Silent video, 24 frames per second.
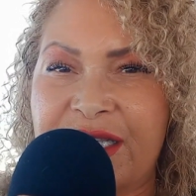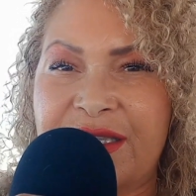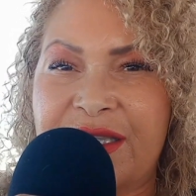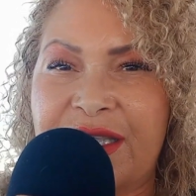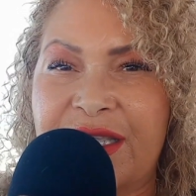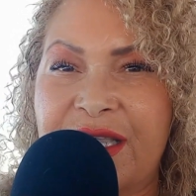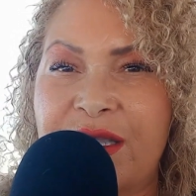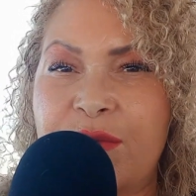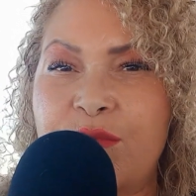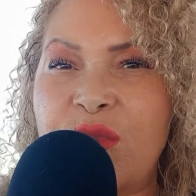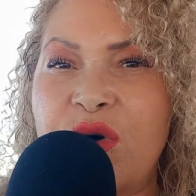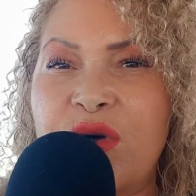
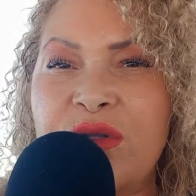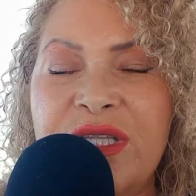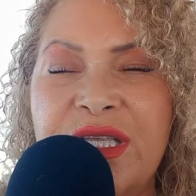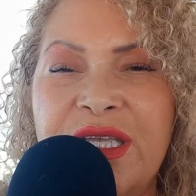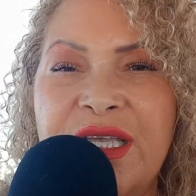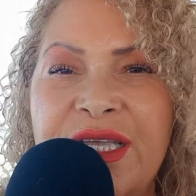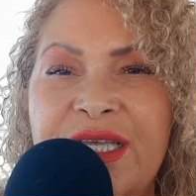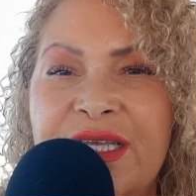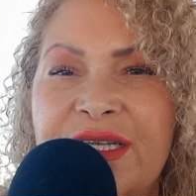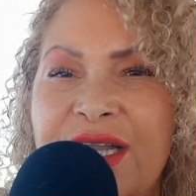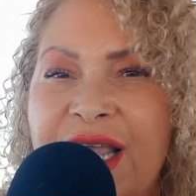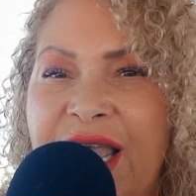The
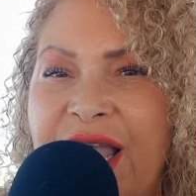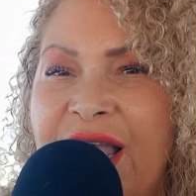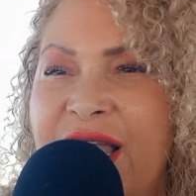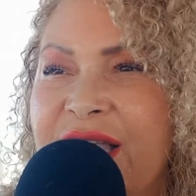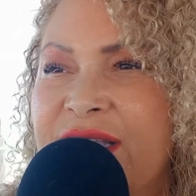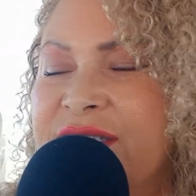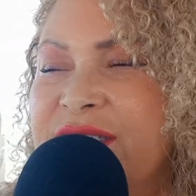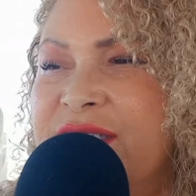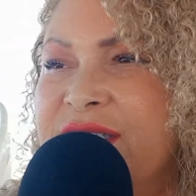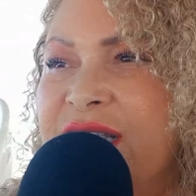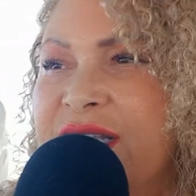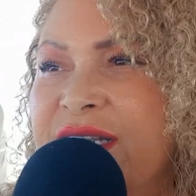emollient
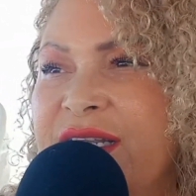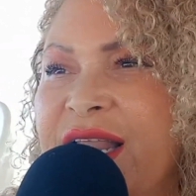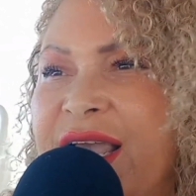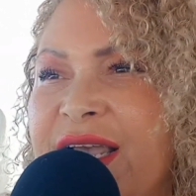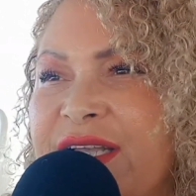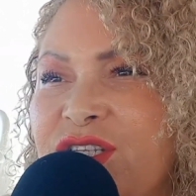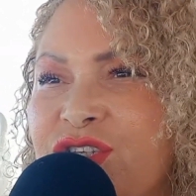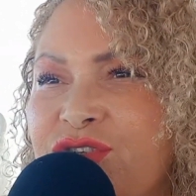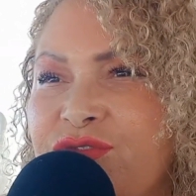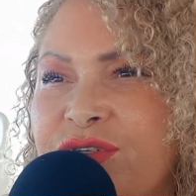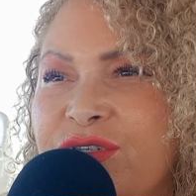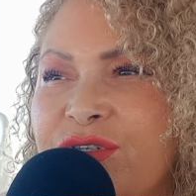has
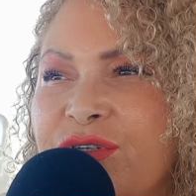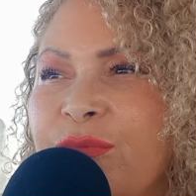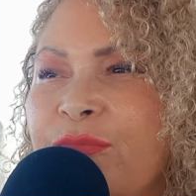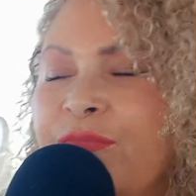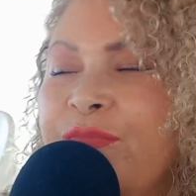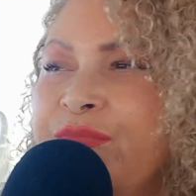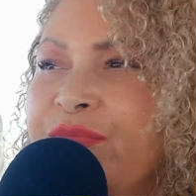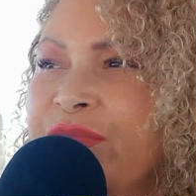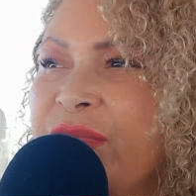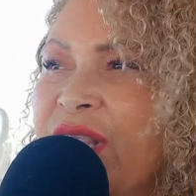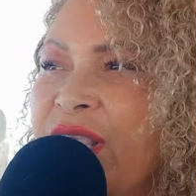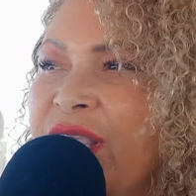natural
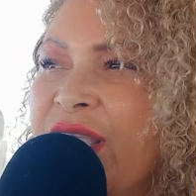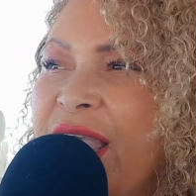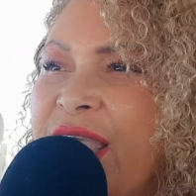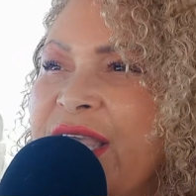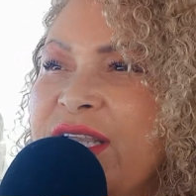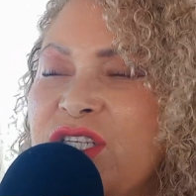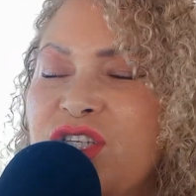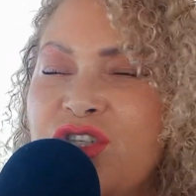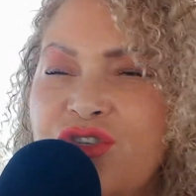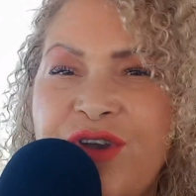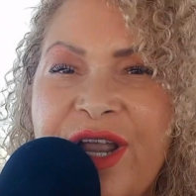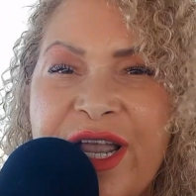
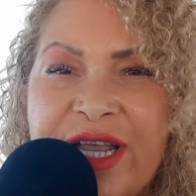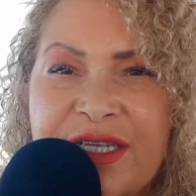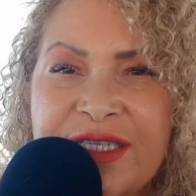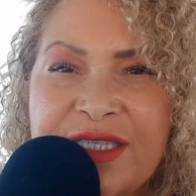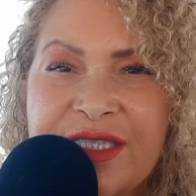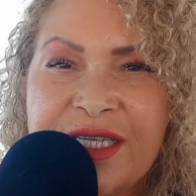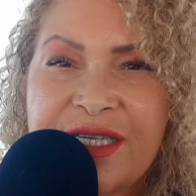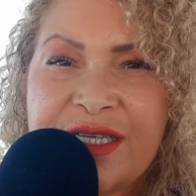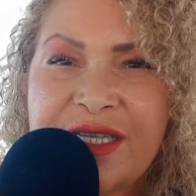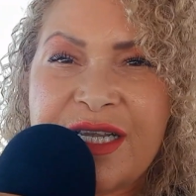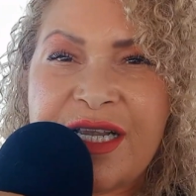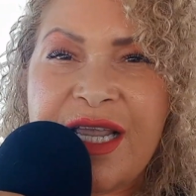
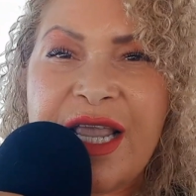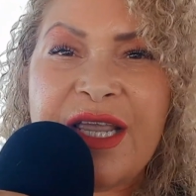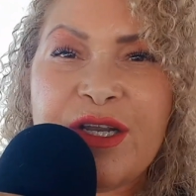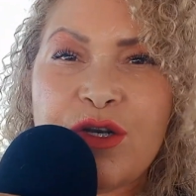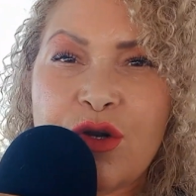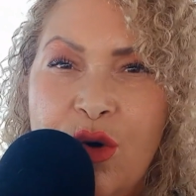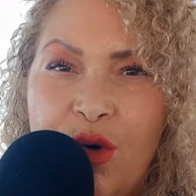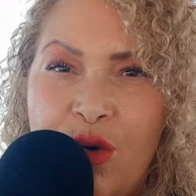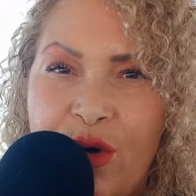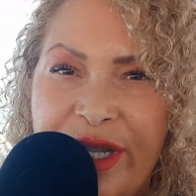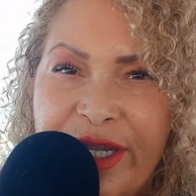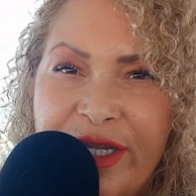extracts in it and
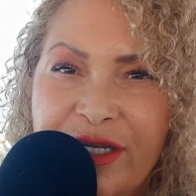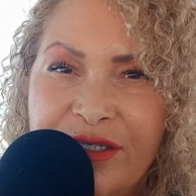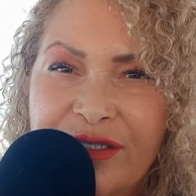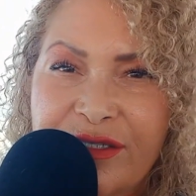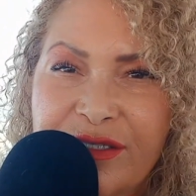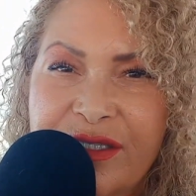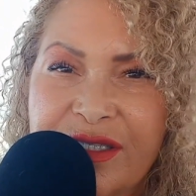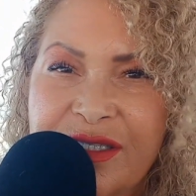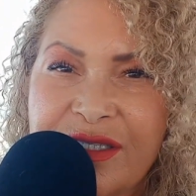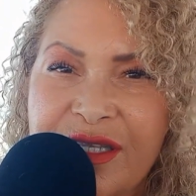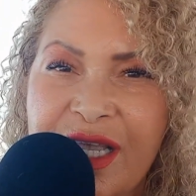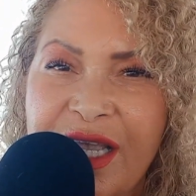
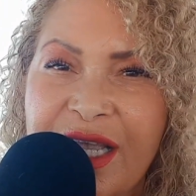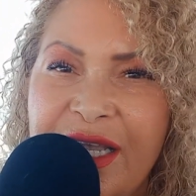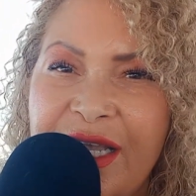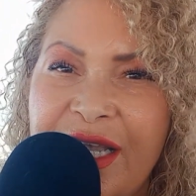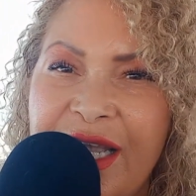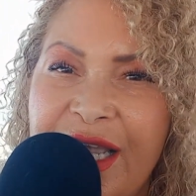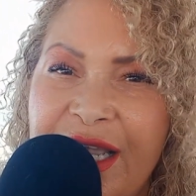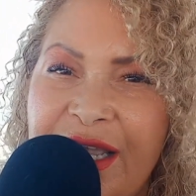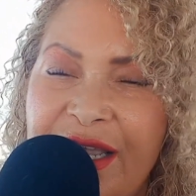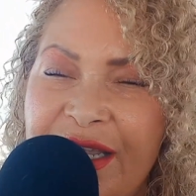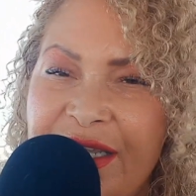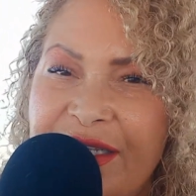oils,
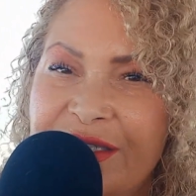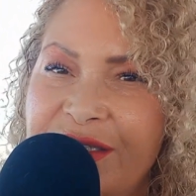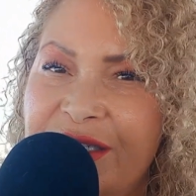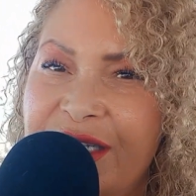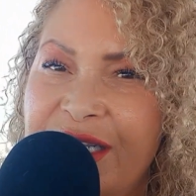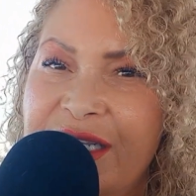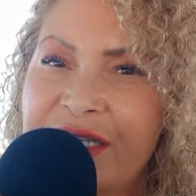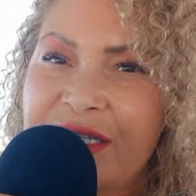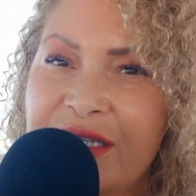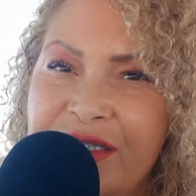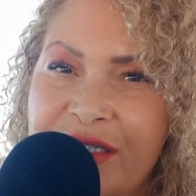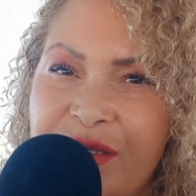and
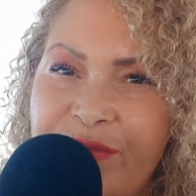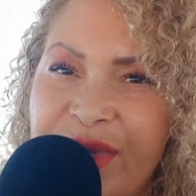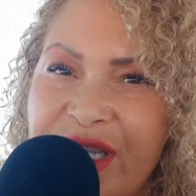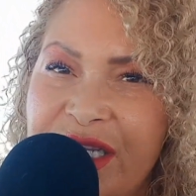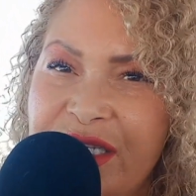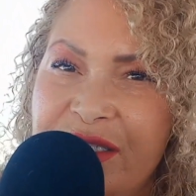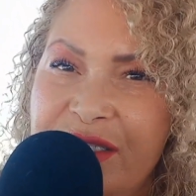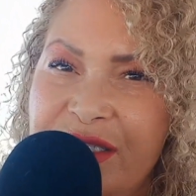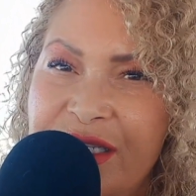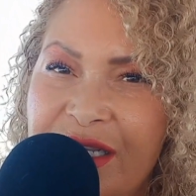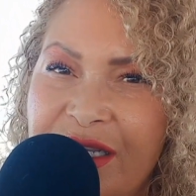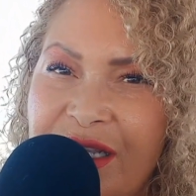it is
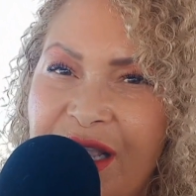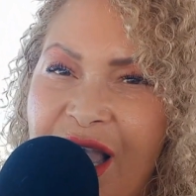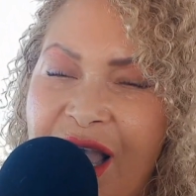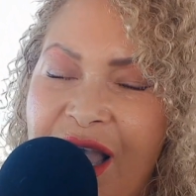amazing.